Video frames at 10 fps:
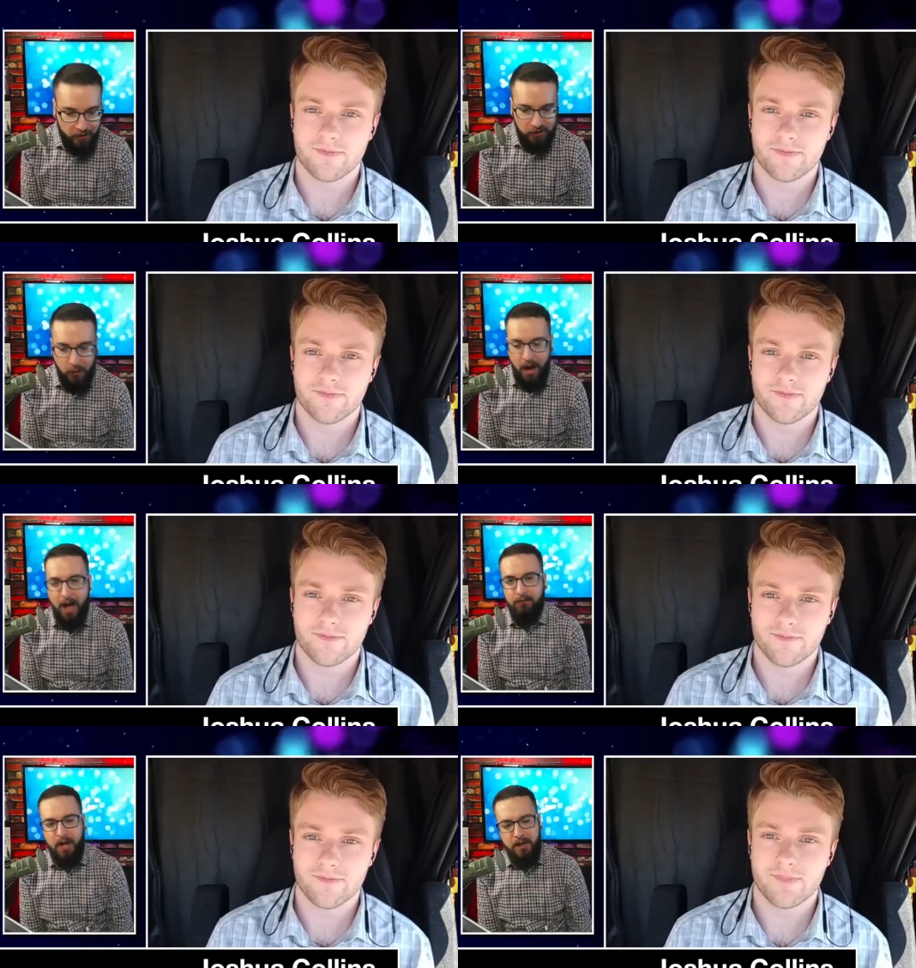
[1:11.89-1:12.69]
Speaker 1: So
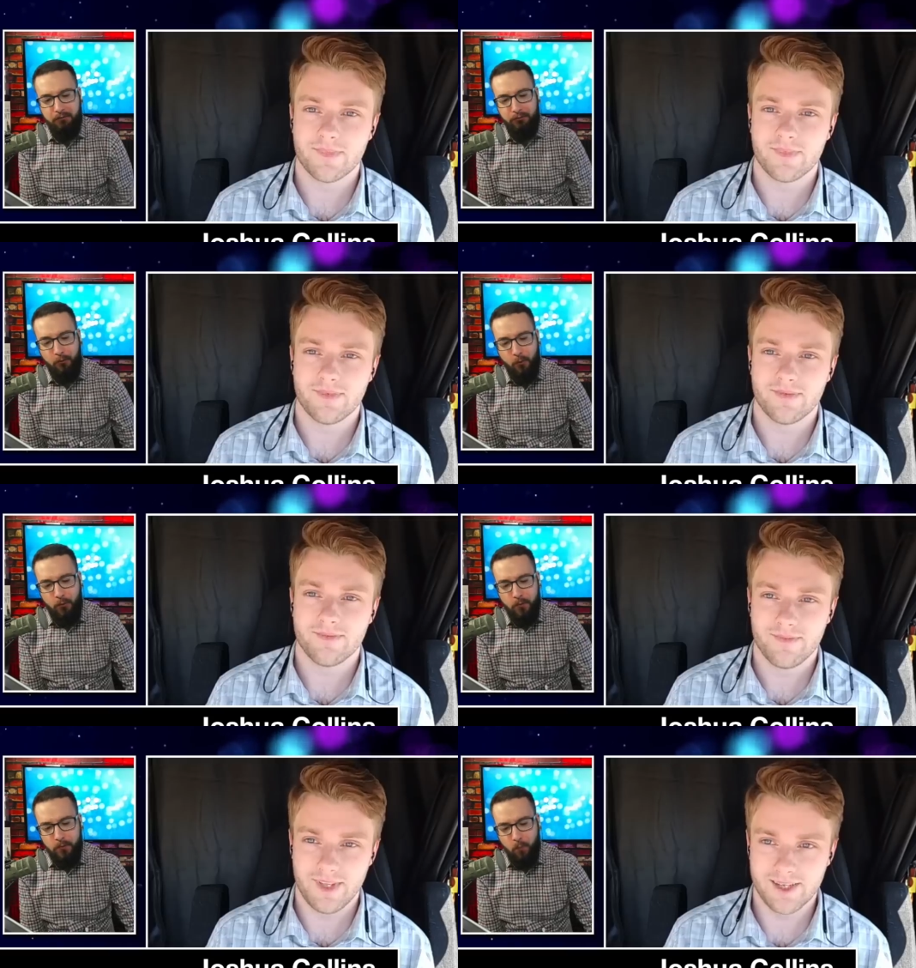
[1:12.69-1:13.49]
I've kind of
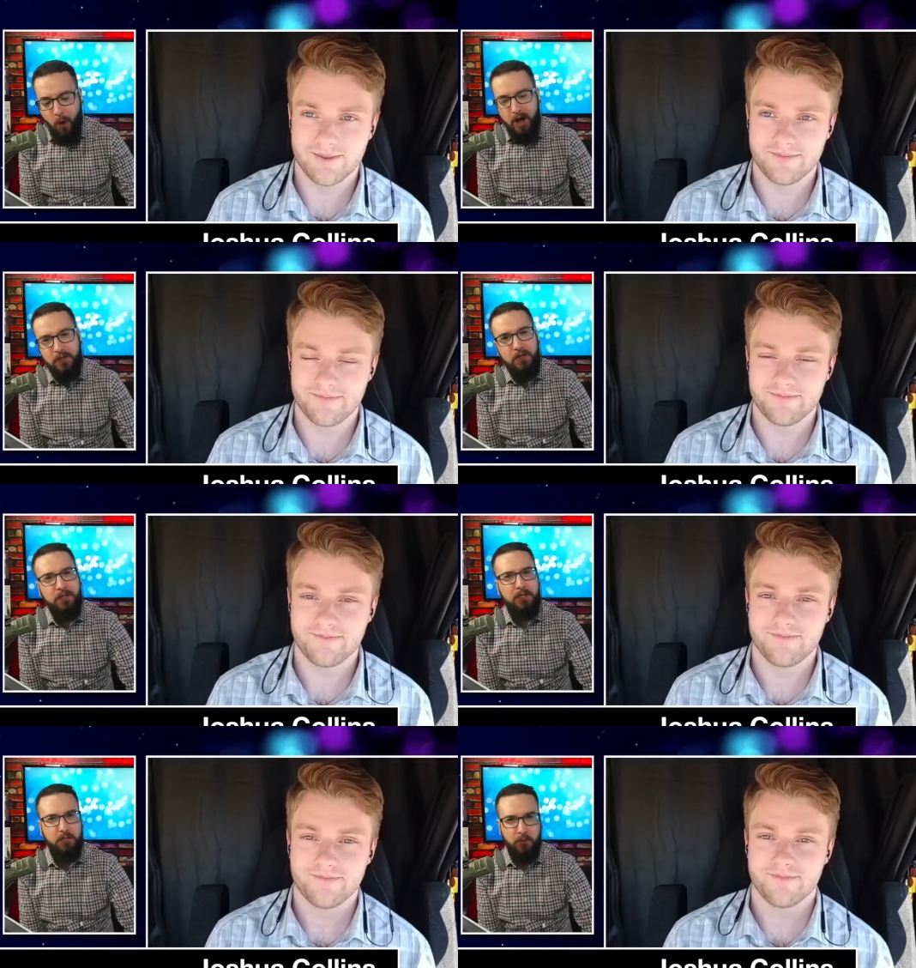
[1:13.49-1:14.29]
yeah. watched
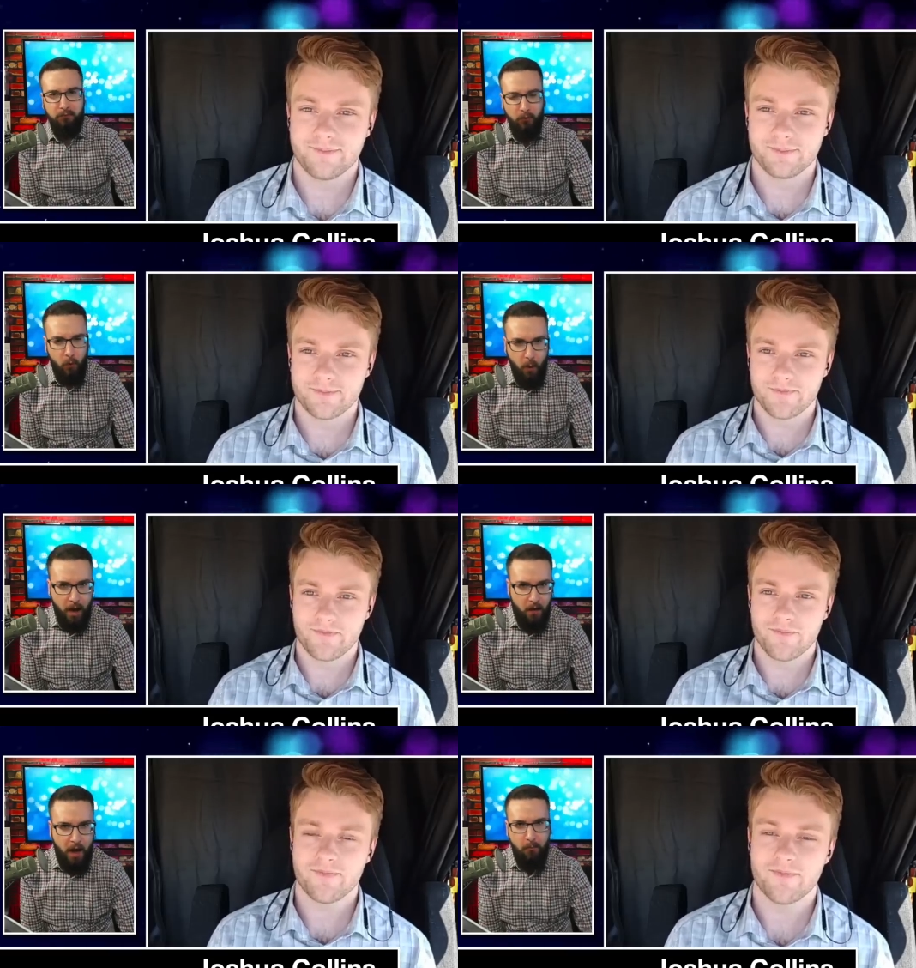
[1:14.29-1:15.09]
this district for a while.